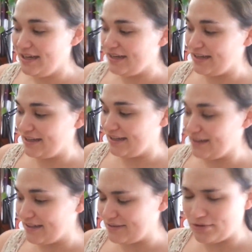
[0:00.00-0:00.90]
And
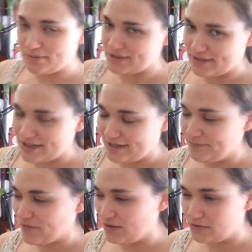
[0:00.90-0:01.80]
uh, well, it wasn't scary.
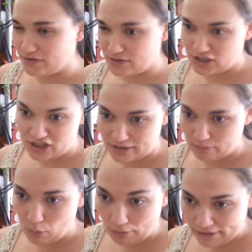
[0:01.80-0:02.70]
It was just dark
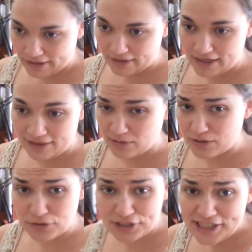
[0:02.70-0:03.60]
and boring, and there
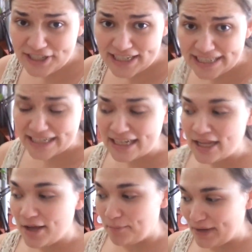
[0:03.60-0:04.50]
was no greenery.
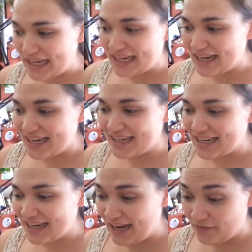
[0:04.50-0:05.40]
But
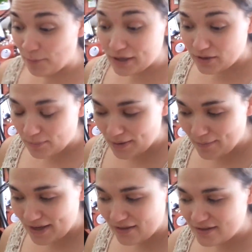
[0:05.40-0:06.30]
I haven't picked up my
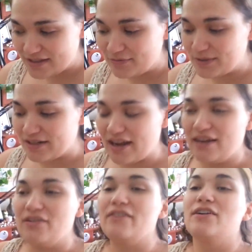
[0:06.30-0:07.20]
mail because I've been
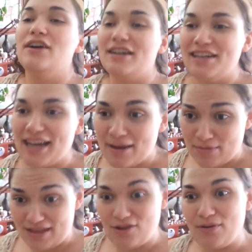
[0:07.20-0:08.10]
kind of having a hard time.
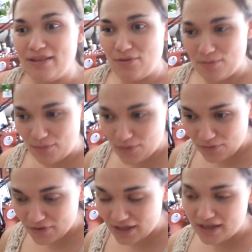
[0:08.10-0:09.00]
And then knowing that we're
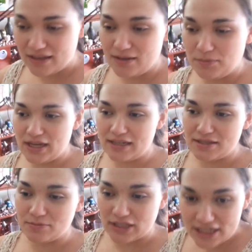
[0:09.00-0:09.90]
moving, and had
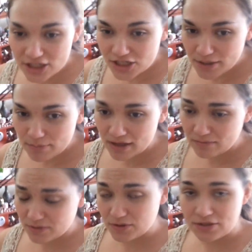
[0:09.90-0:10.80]
some relationship
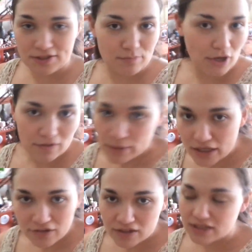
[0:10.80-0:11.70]
bumps, which is just part of
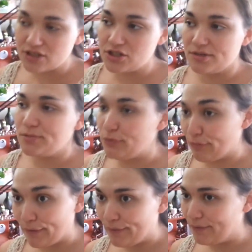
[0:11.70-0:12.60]
being in a relationship. You
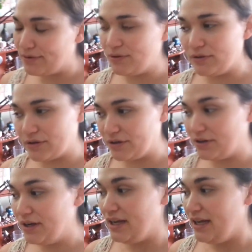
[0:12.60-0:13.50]
grow and you
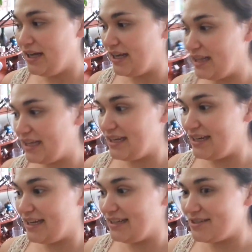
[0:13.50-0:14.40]
learn. And then
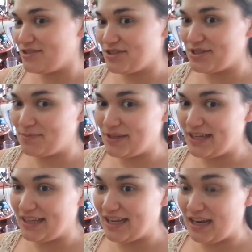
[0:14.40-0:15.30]
it's just
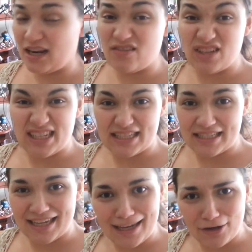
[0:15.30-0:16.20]
been, and I got really
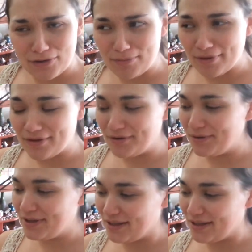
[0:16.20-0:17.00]
sick out of the blue.